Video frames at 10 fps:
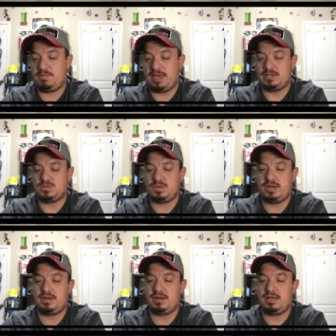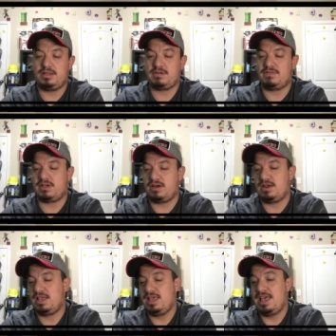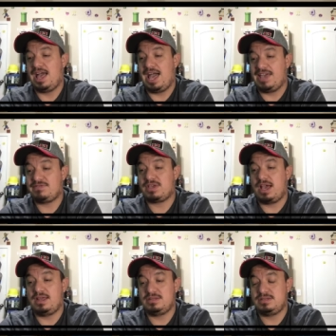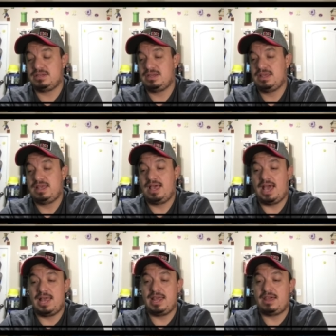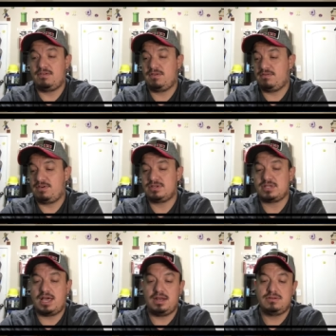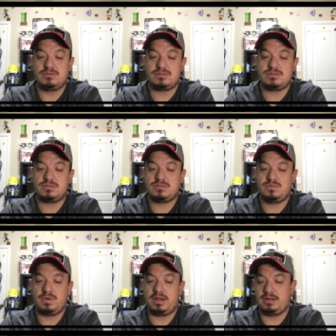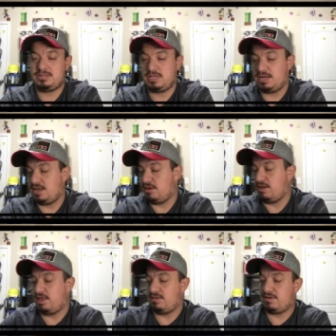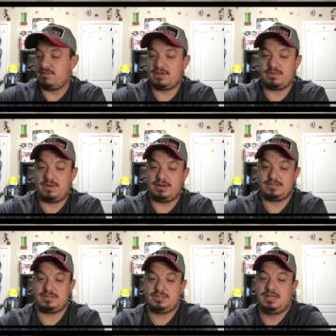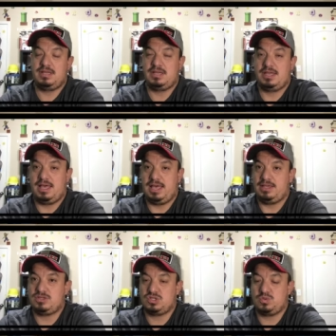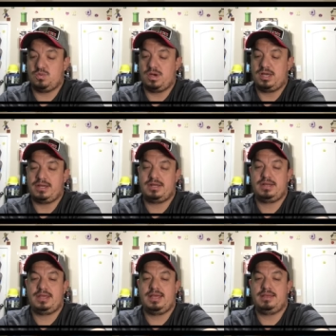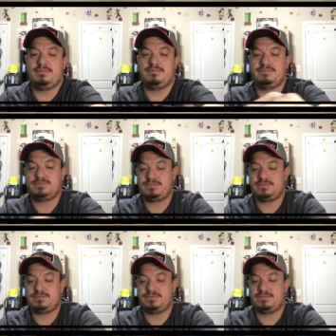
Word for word: pass rare non-holographic card. I've gotten a lot of reverse holos rares and a lot of holographic rares. Uh, just one um,